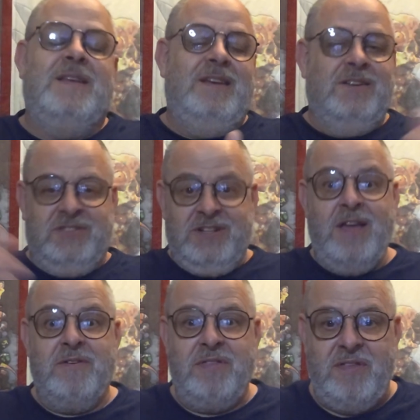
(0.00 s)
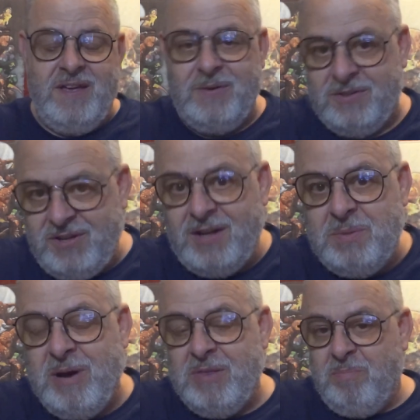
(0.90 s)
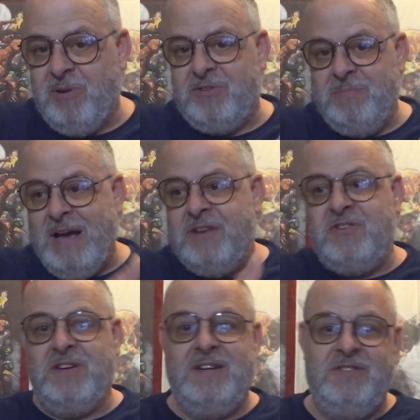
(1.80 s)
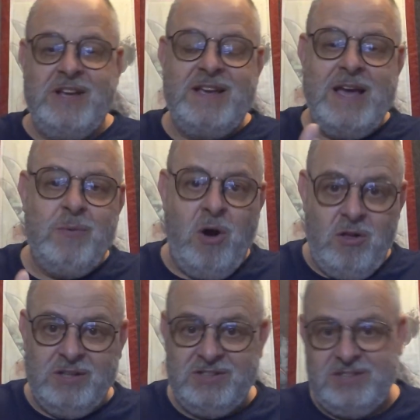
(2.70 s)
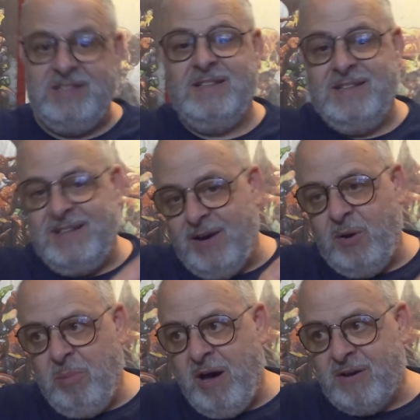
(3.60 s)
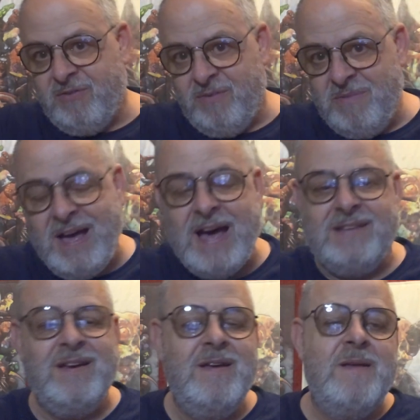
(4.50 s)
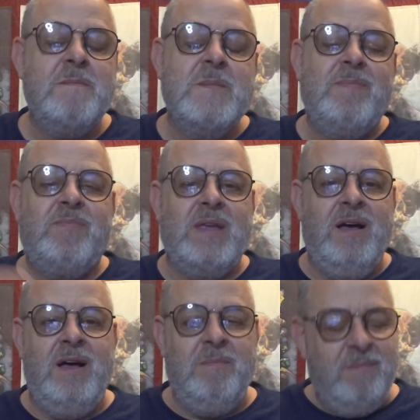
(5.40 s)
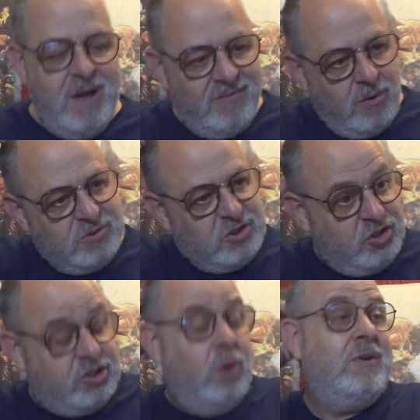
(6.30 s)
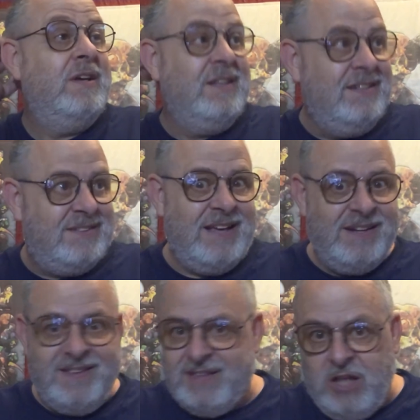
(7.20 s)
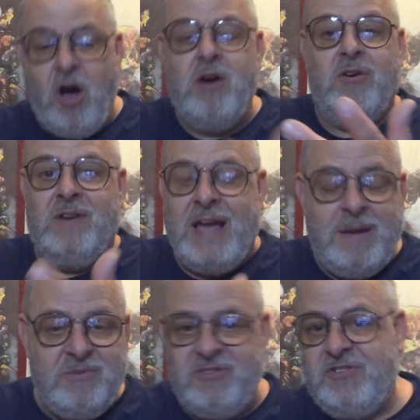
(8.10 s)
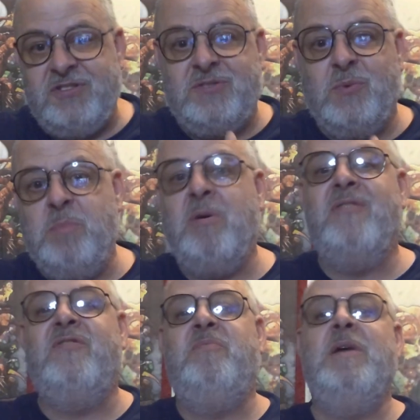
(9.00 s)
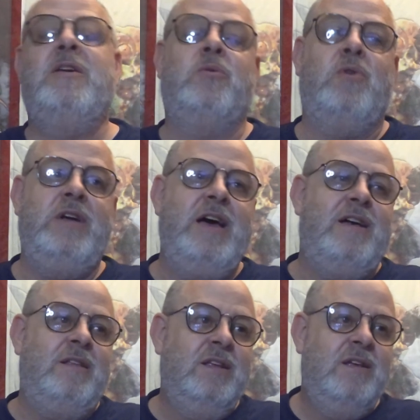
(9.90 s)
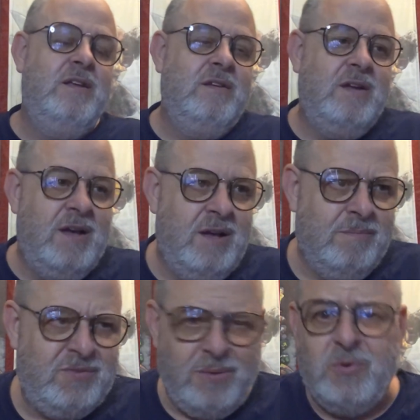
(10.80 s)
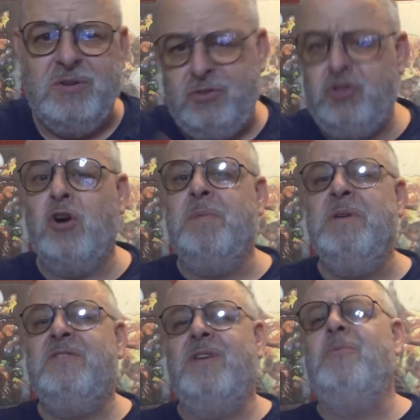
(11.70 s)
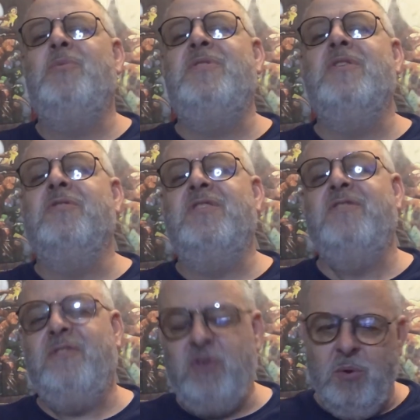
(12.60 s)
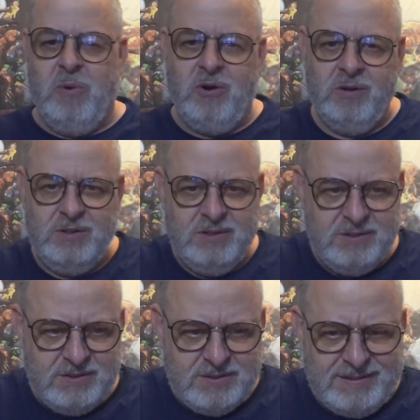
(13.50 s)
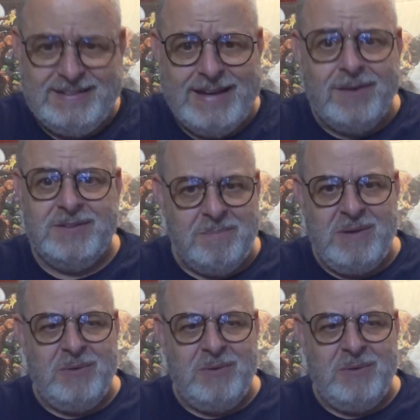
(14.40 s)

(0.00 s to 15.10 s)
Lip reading: Here's another thing. I talked about Books of Magic and J.K. Rowling stealing Harry Potter from that. I've always jokingly said The Hunger Games is just a ripoff of Battle Royale. Someone took me, someone with no sense of humor yelled at